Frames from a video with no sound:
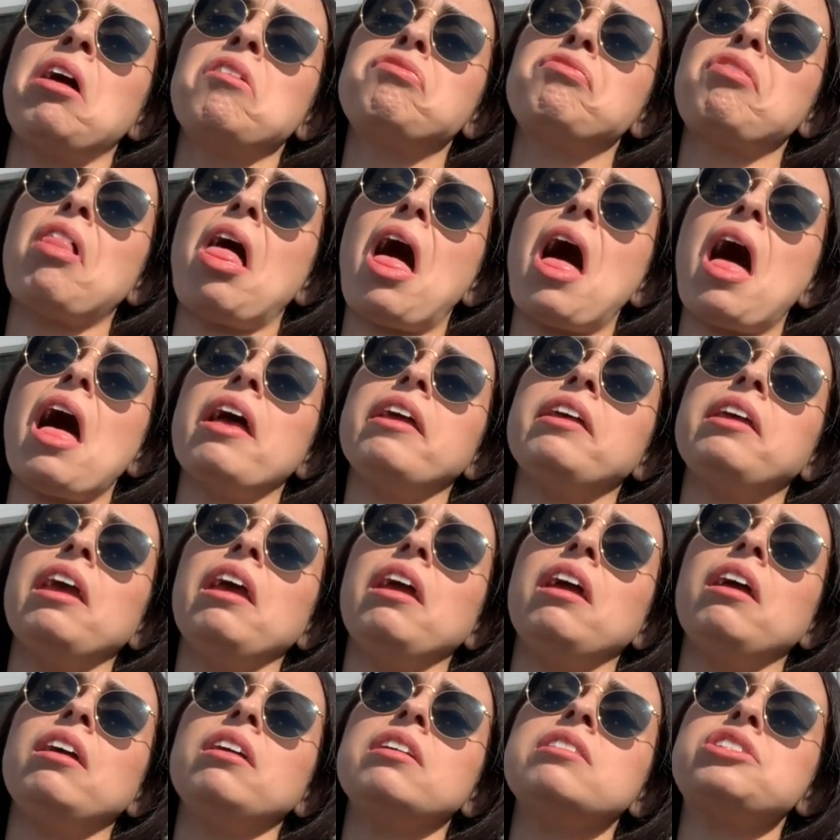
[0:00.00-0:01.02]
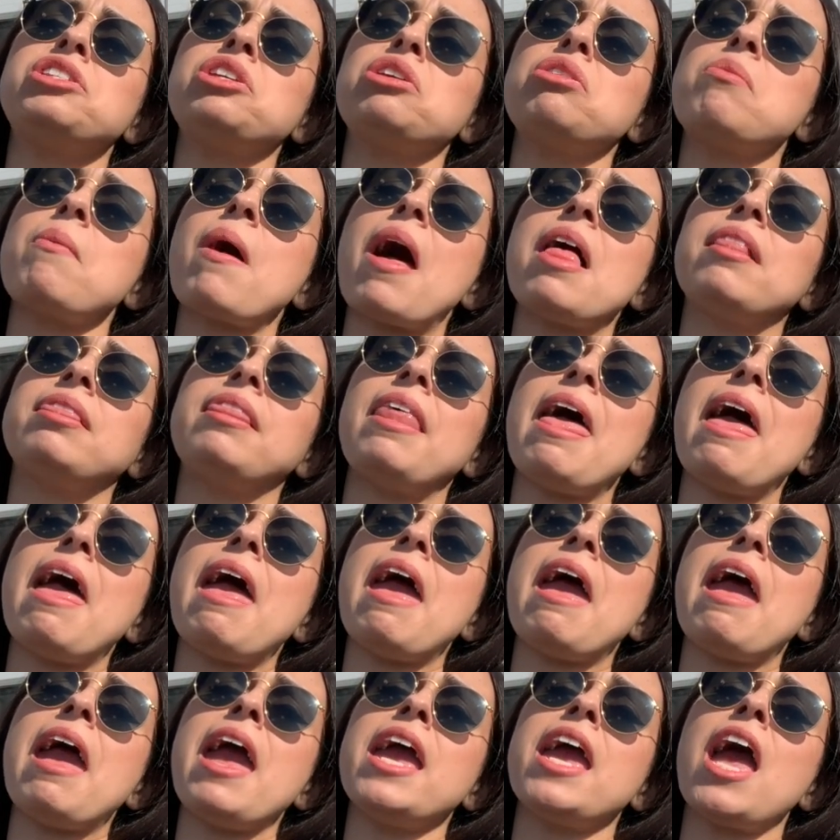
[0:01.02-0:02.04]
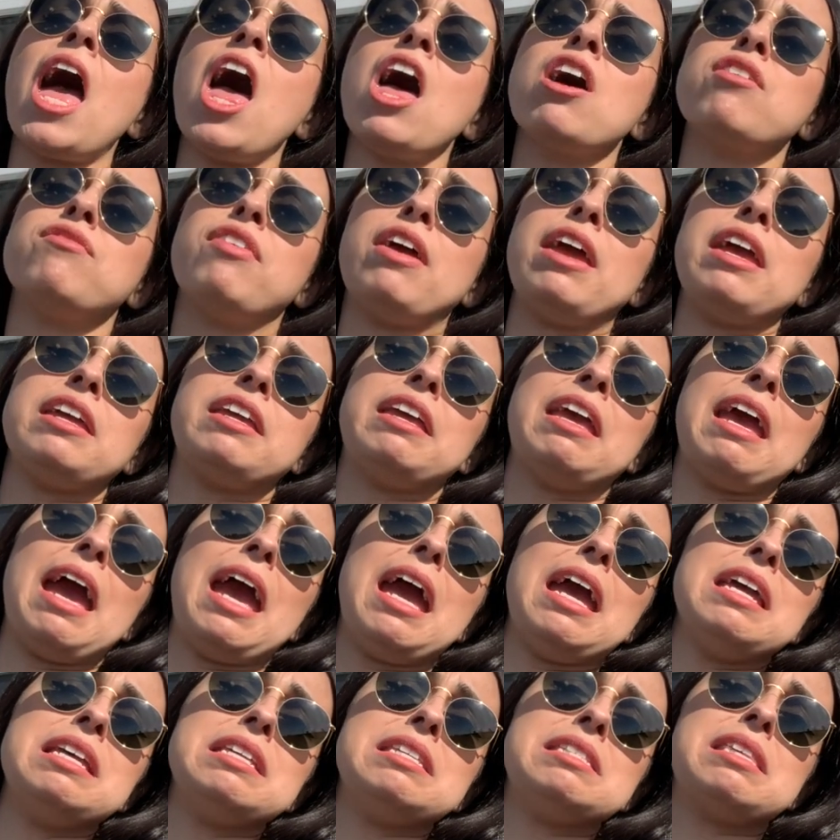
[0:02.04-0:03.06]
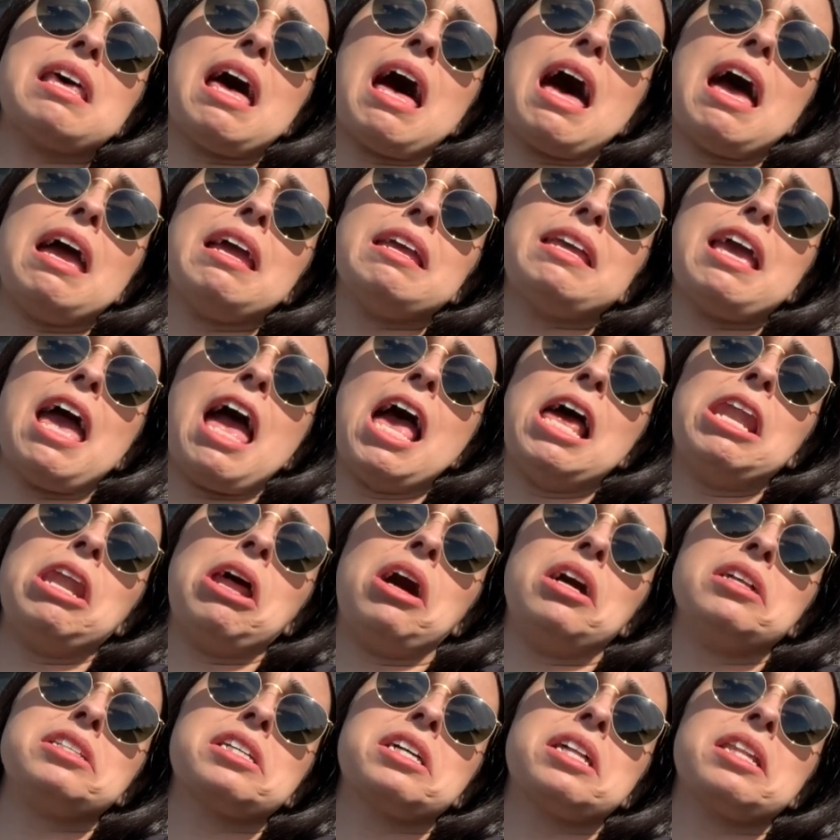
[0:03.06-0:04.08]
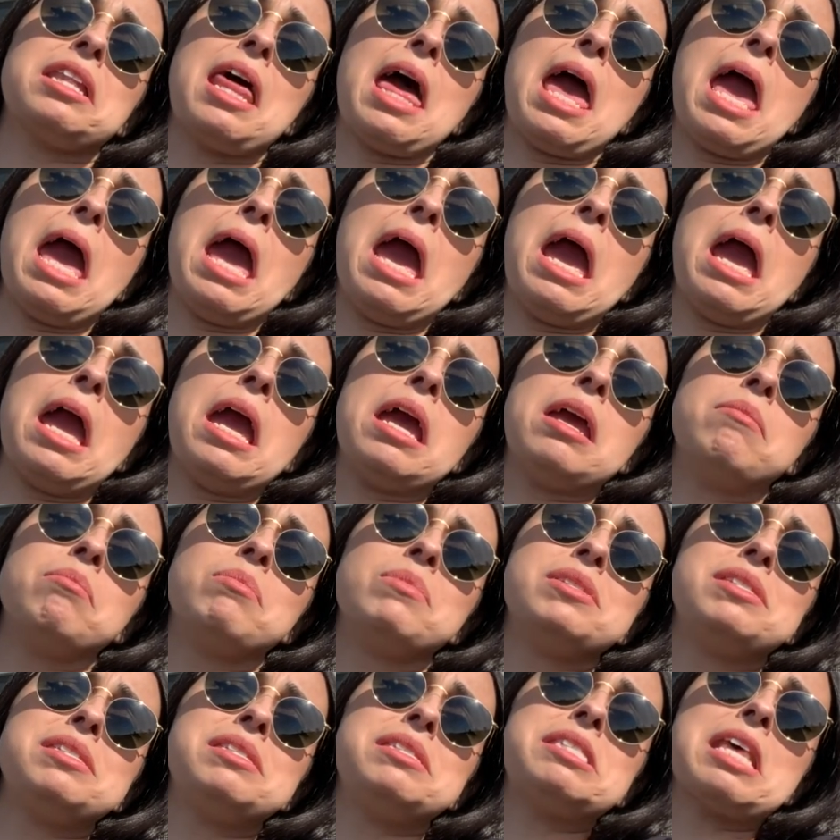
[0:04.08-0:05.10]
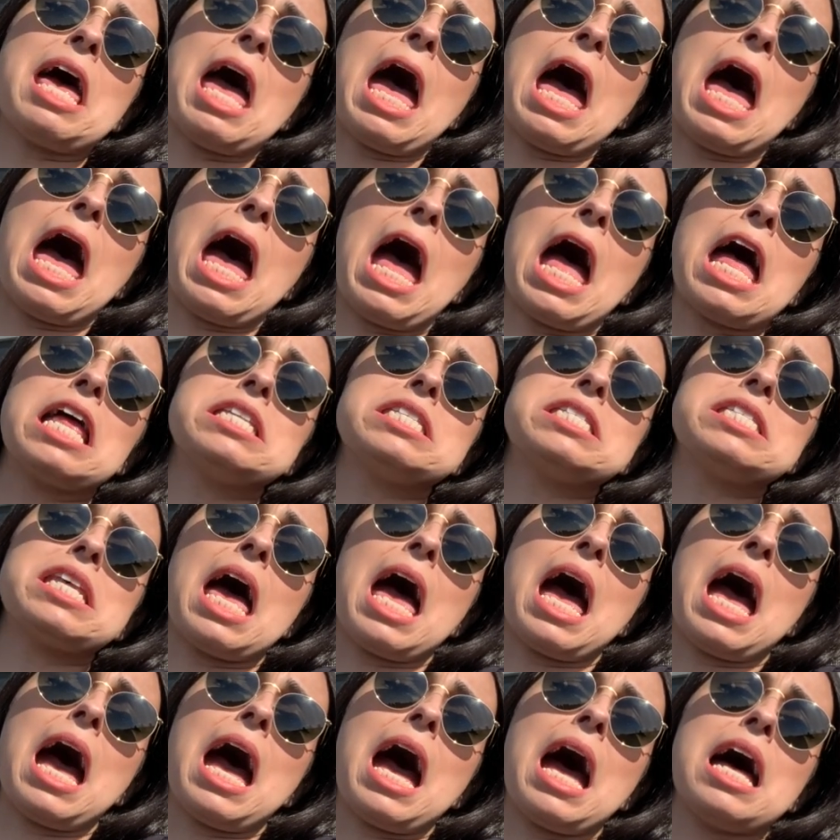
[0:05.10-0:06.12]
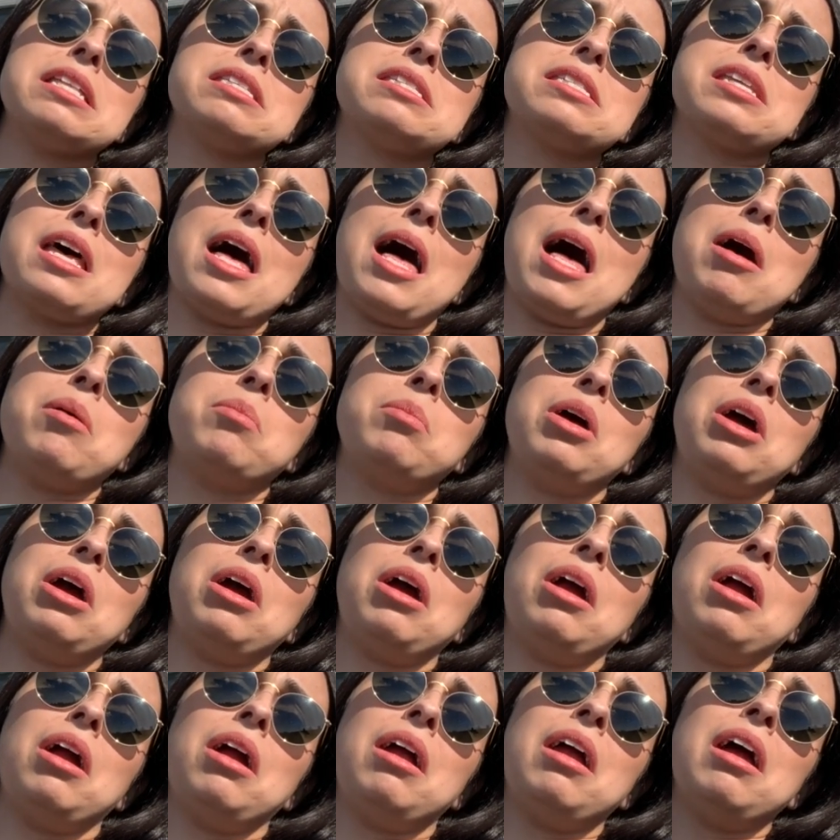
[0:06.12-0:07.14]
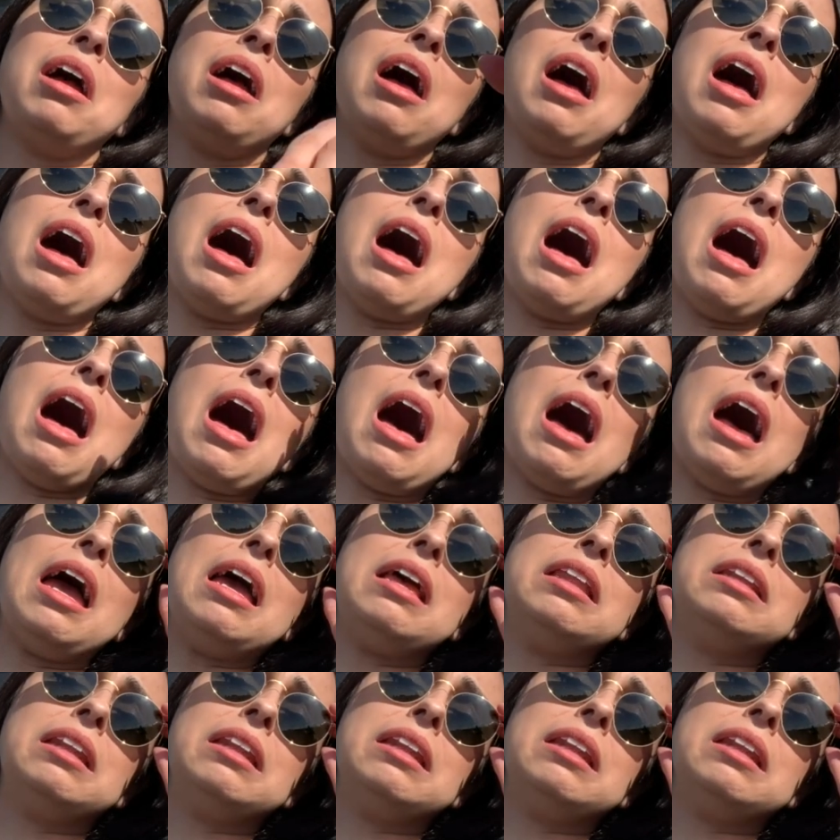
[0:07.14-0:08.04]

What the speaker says: Flying to LA, vacays I cannot claim. Sad, sad summer, I